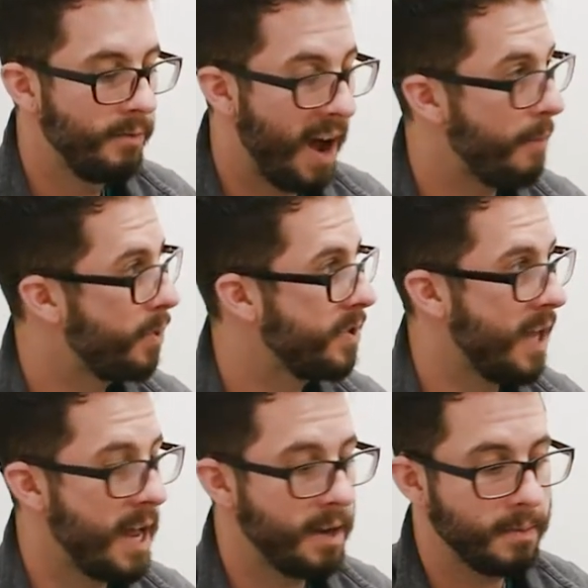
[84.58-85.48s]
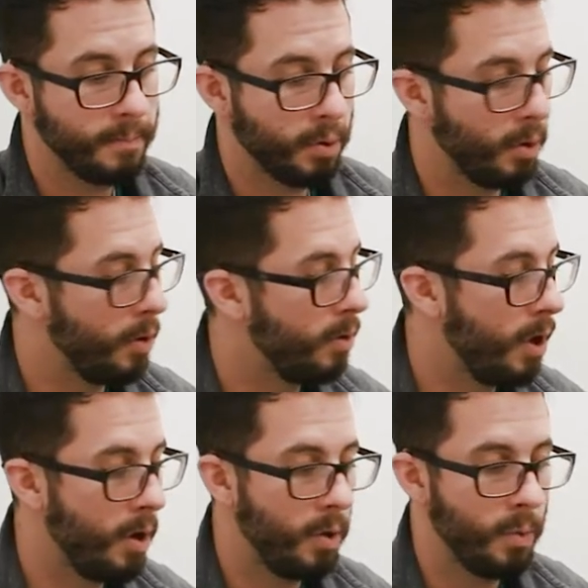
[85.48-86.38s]
5%,
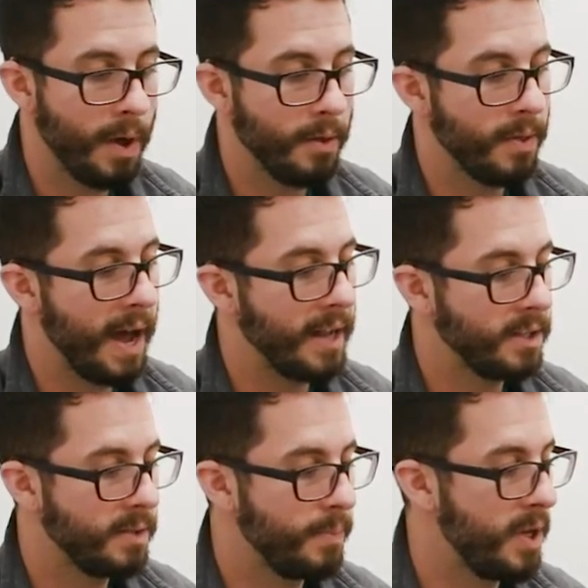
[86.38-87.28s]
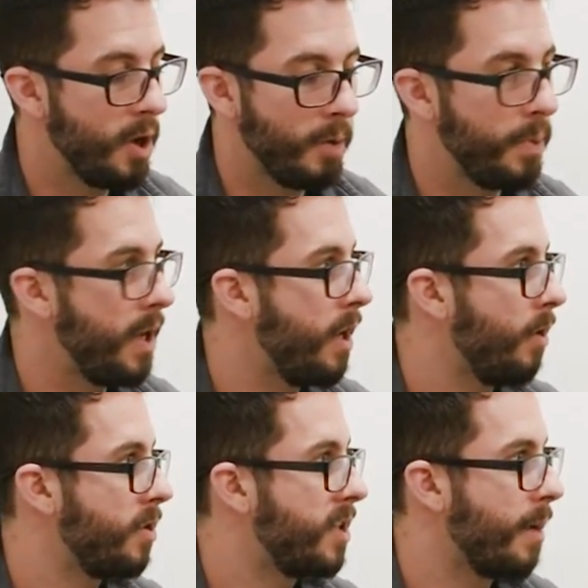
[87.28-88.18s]
Prolo, whether that's
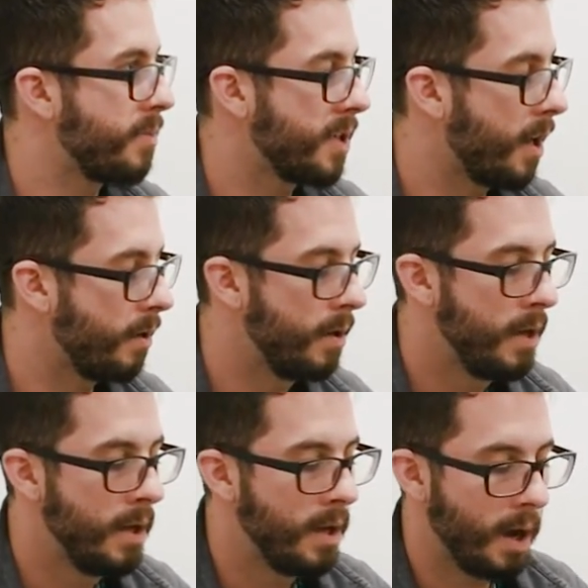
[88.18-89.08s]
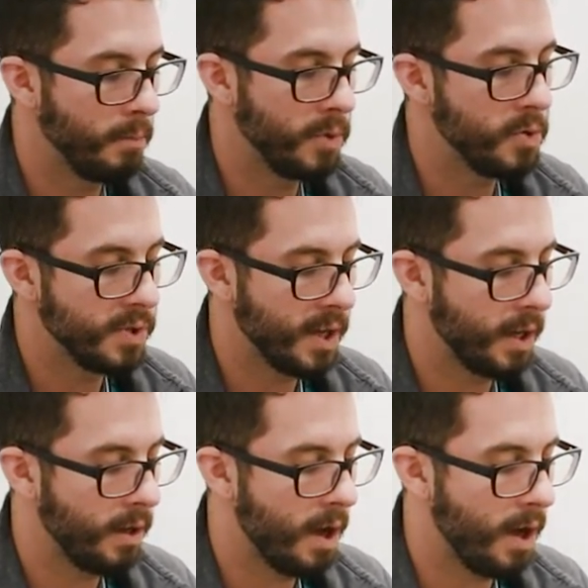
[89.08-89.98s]
PRP or stem cell, I'm
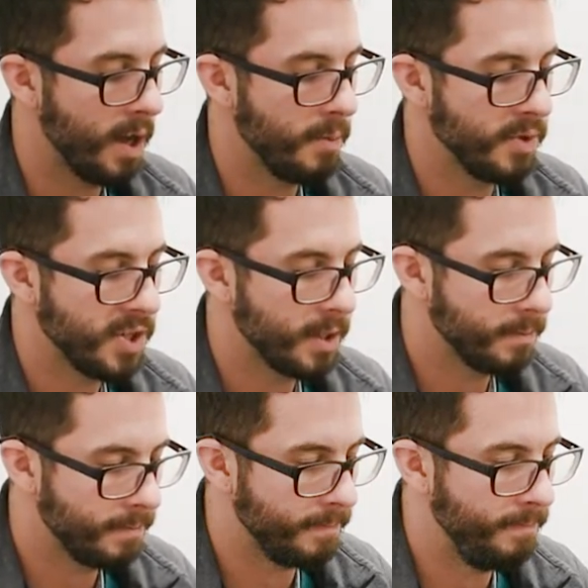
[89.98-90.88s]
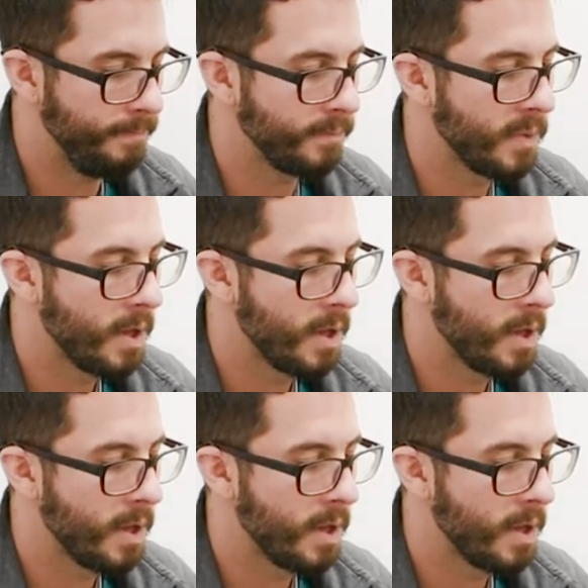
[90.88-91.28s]
using uh, imaging.